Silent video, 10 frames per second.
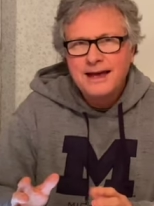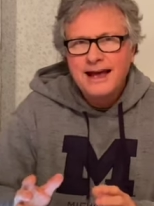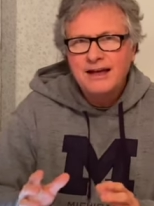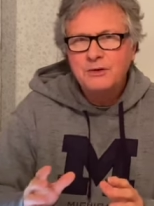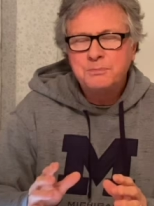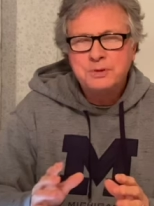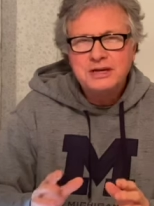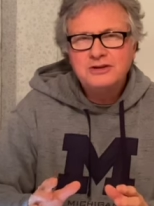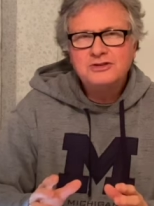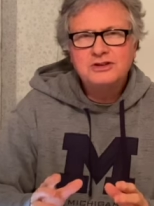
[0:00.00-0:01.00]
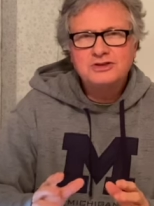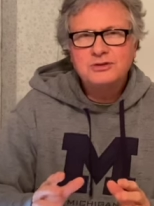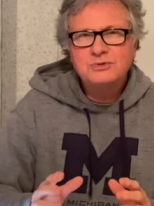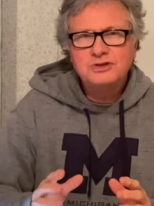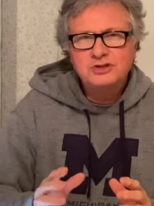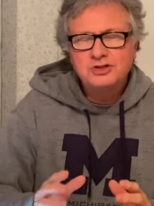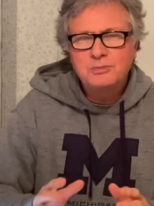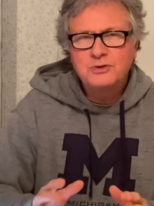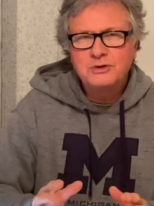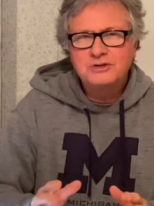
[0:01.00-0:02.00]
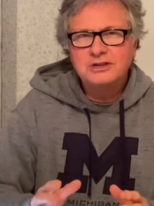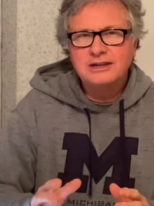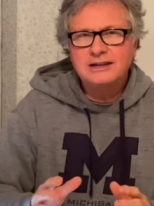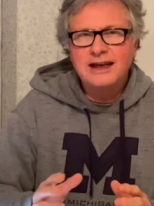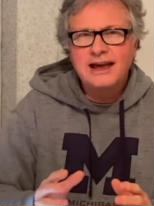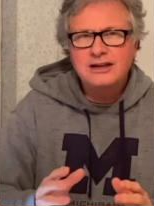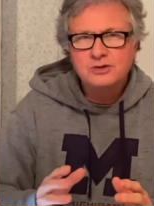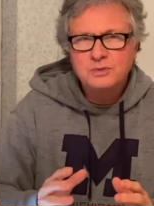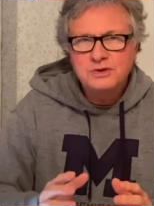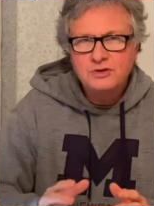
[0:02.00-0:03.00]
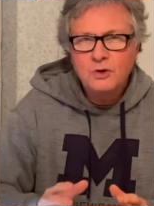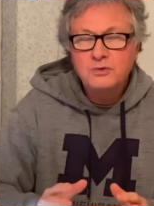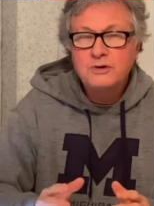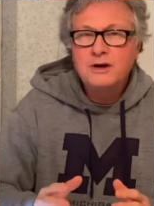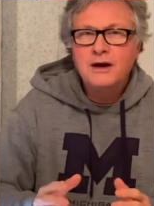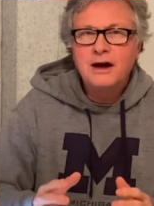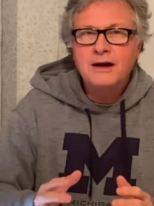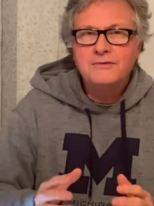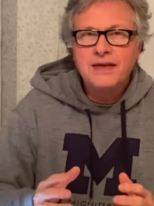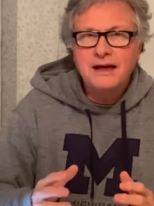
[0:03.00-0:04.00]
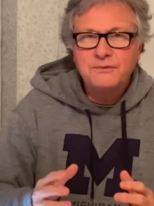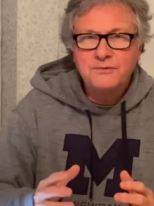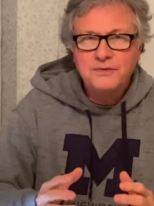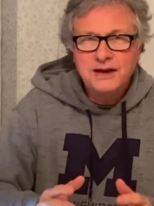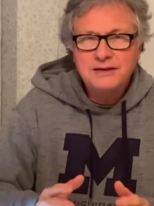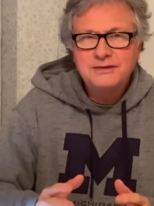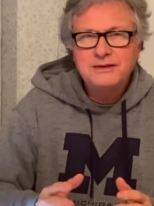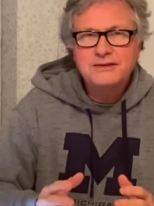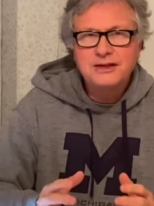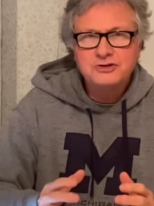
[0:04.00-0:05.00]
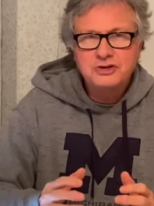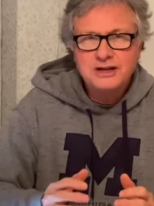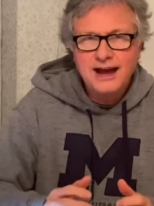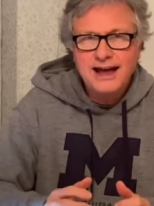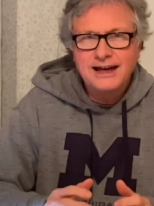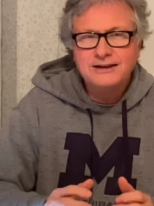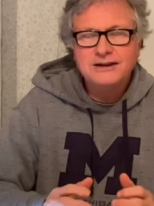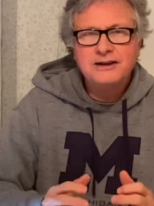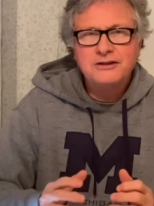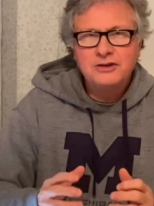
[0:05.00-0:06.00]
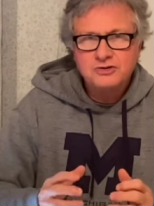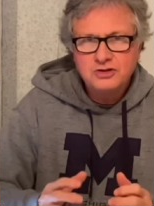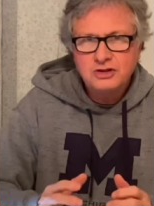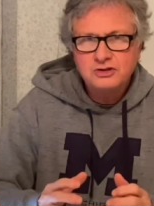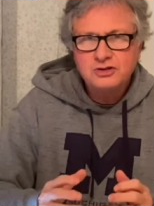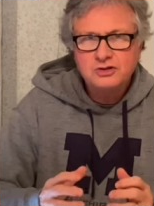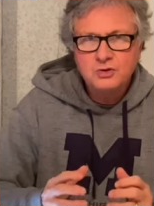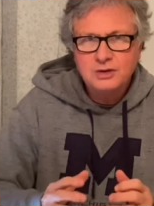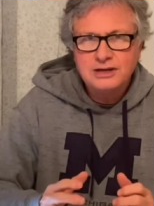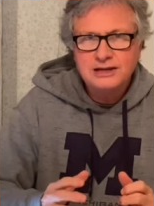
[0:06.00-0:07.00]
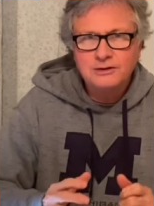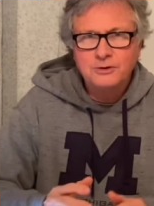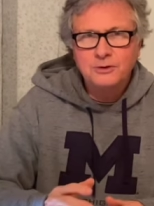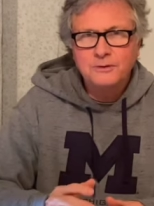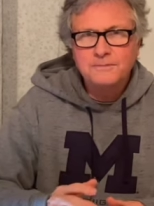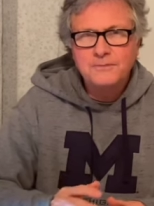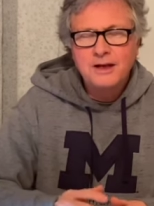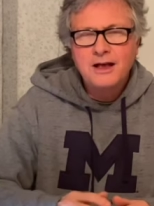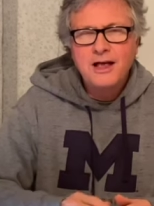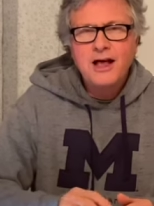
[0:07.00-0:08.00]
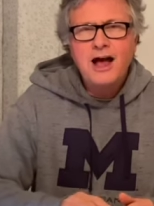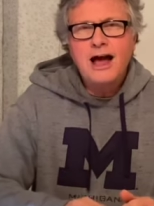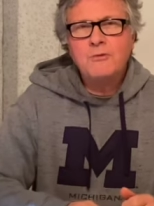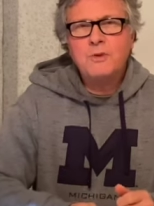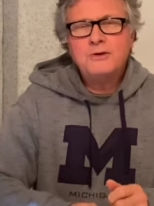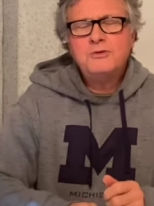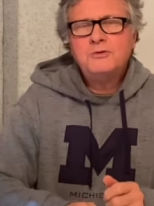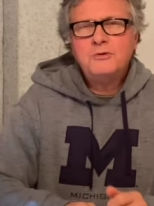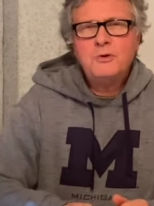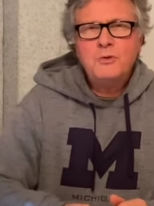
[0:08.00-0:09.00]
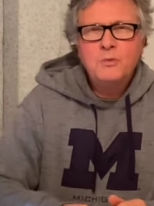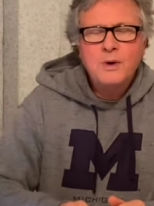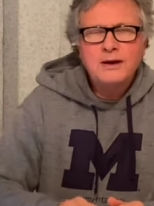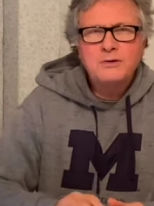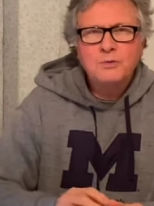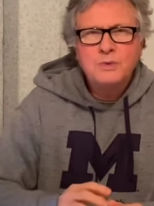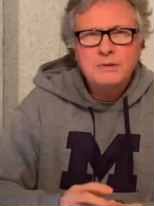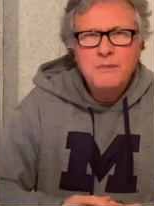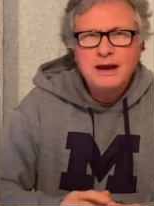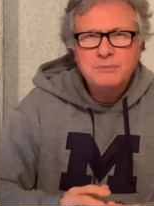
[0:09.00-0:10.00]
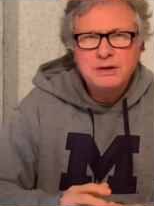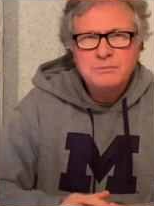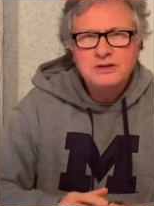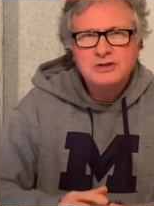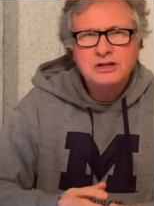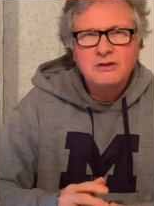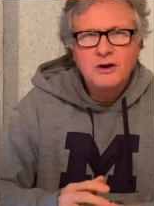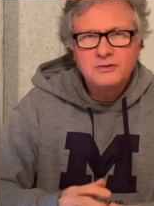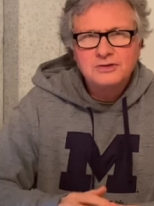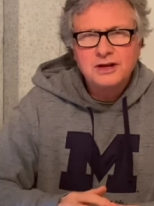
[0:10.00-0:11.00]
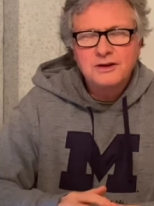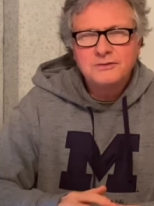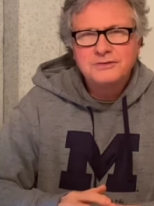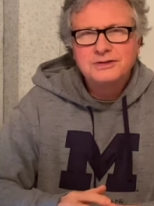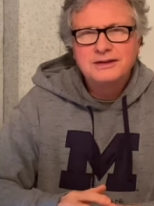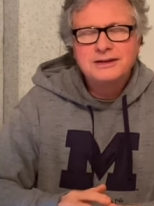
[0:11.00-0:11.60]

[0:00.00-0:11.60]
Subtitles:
And the peace that she was experiencing as a result of that faith that she had that Jesus could heal her. I wonder what we might be missing ourselves